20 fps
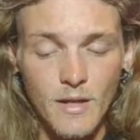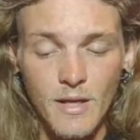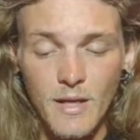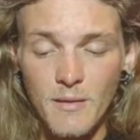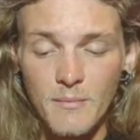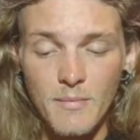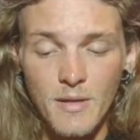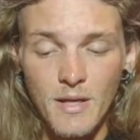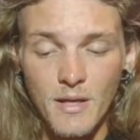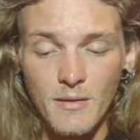They
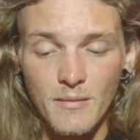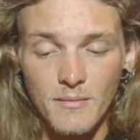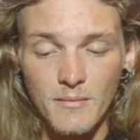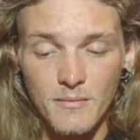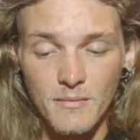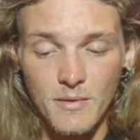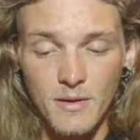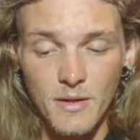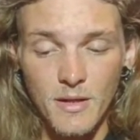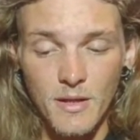get big,
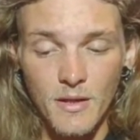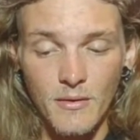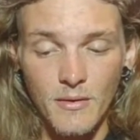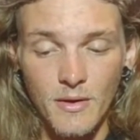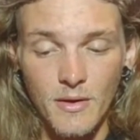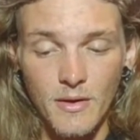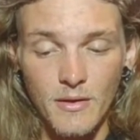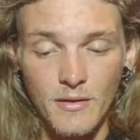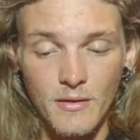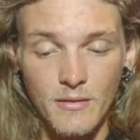you
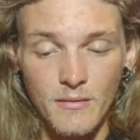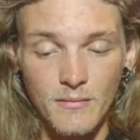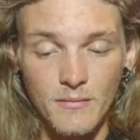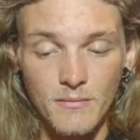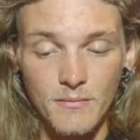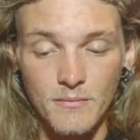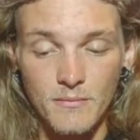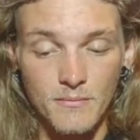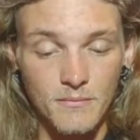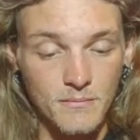know, and
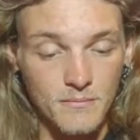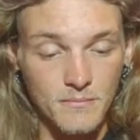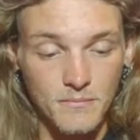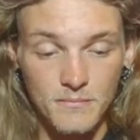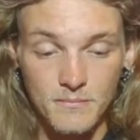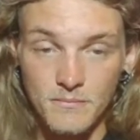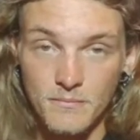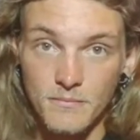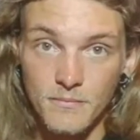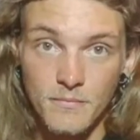
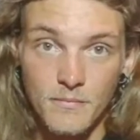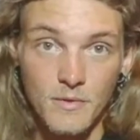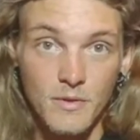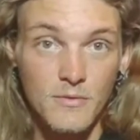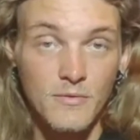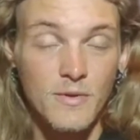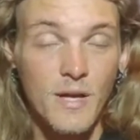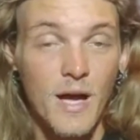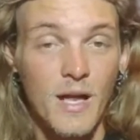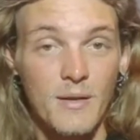
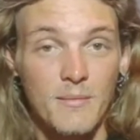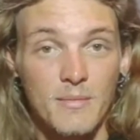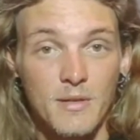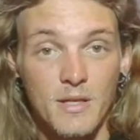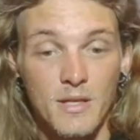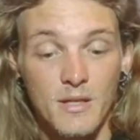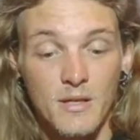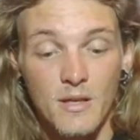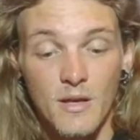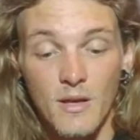you've got to
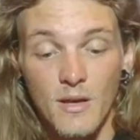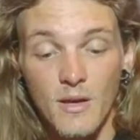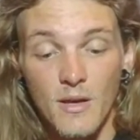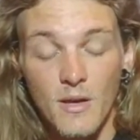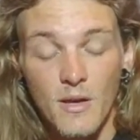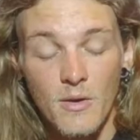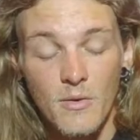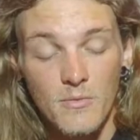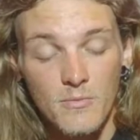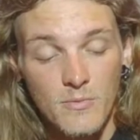be
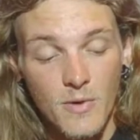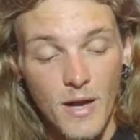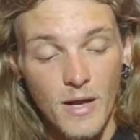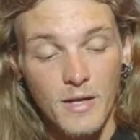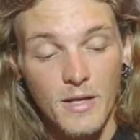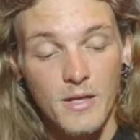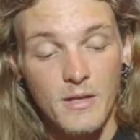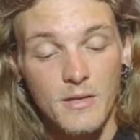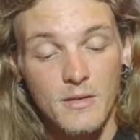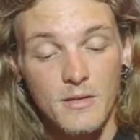
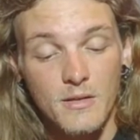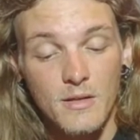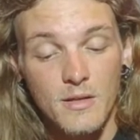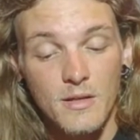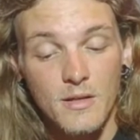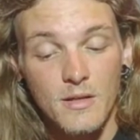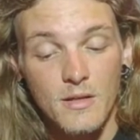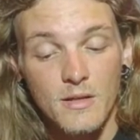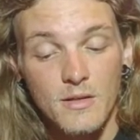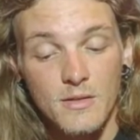ready
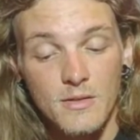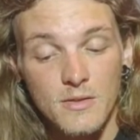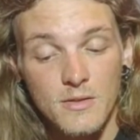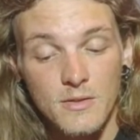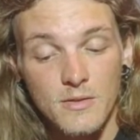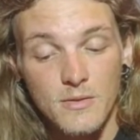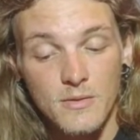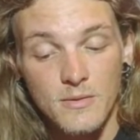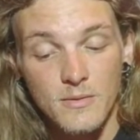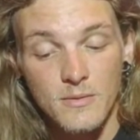
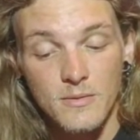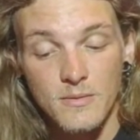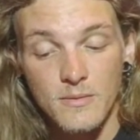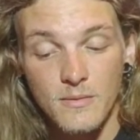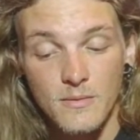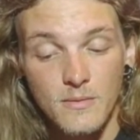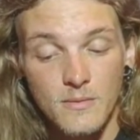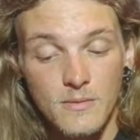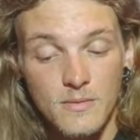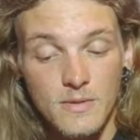to
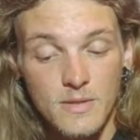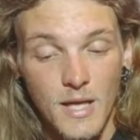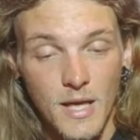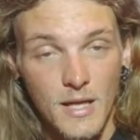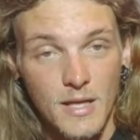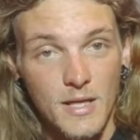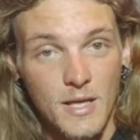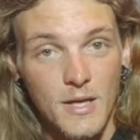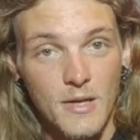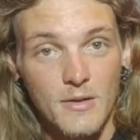
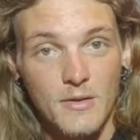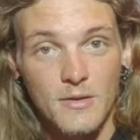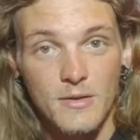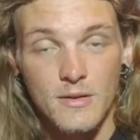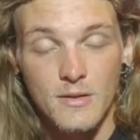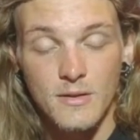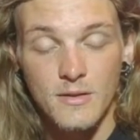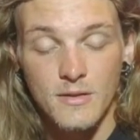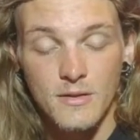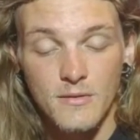take care
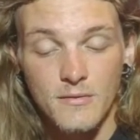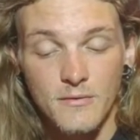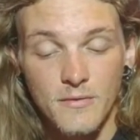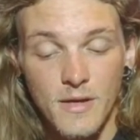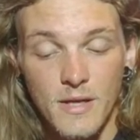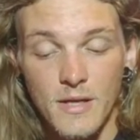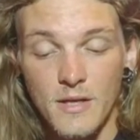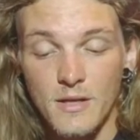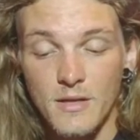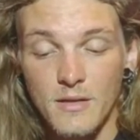of the
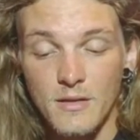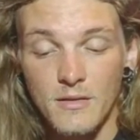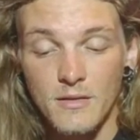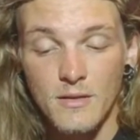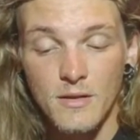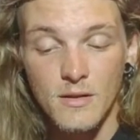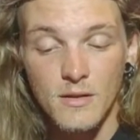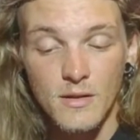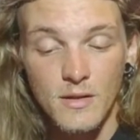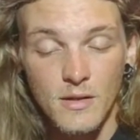feeding,
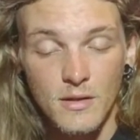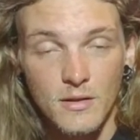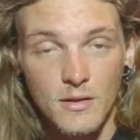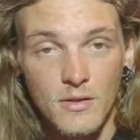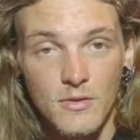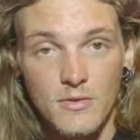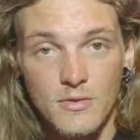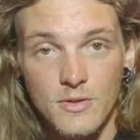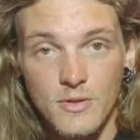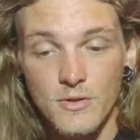the
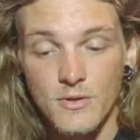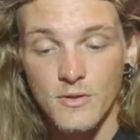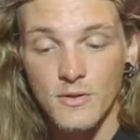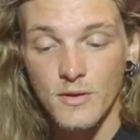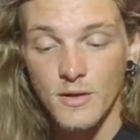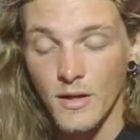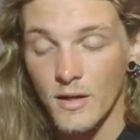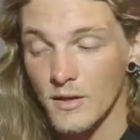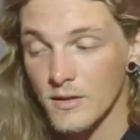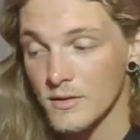
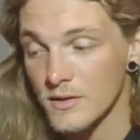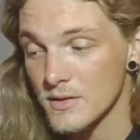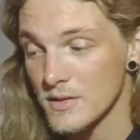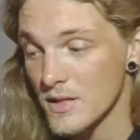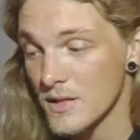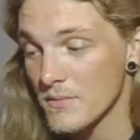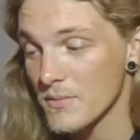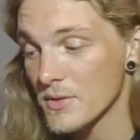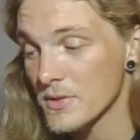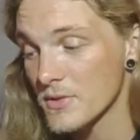enclosure, and the
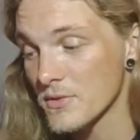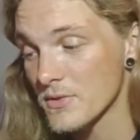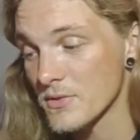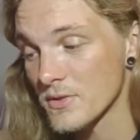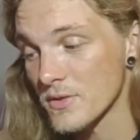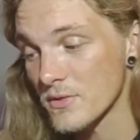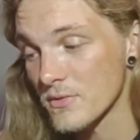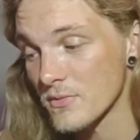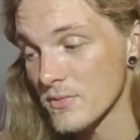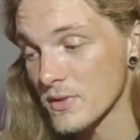
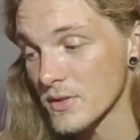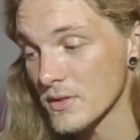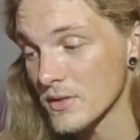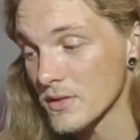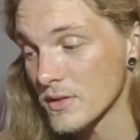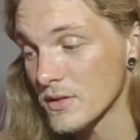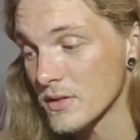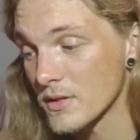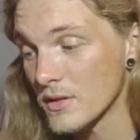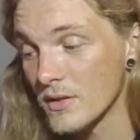temperature. So
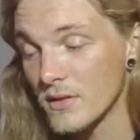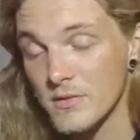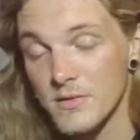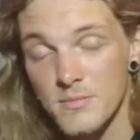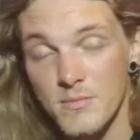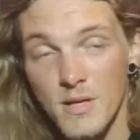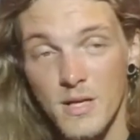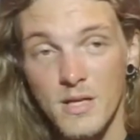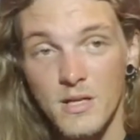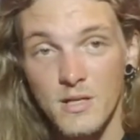with
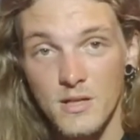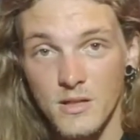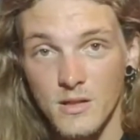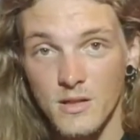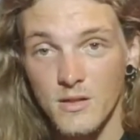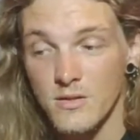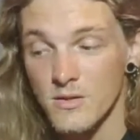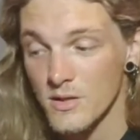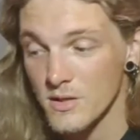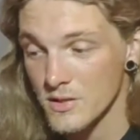as big an
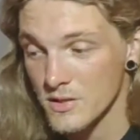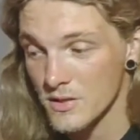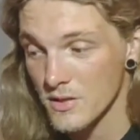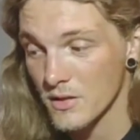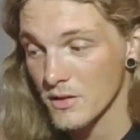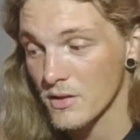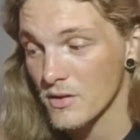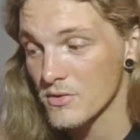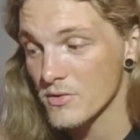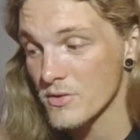enclosure
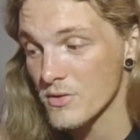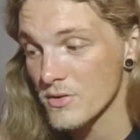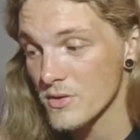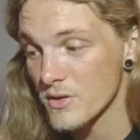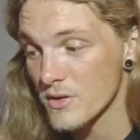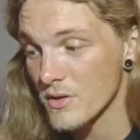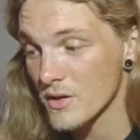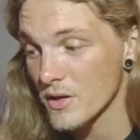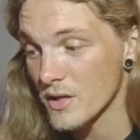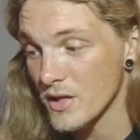
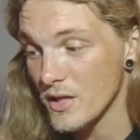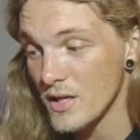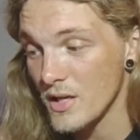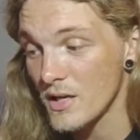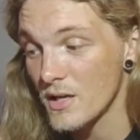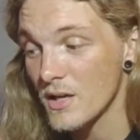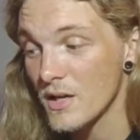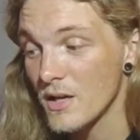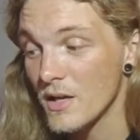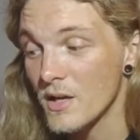as they're going to
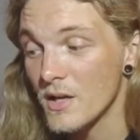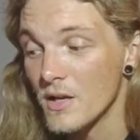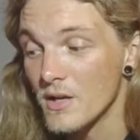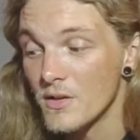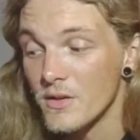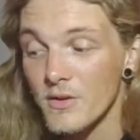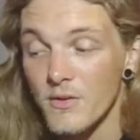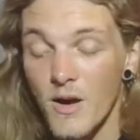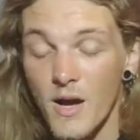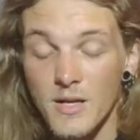need,
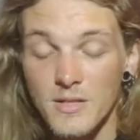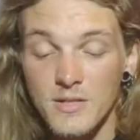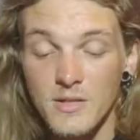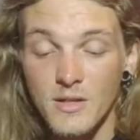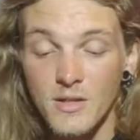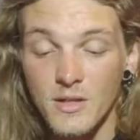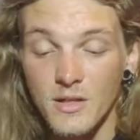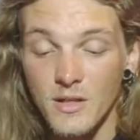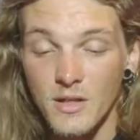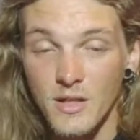they're
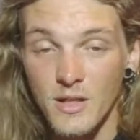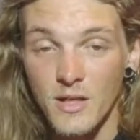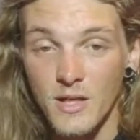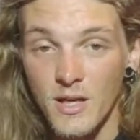also going to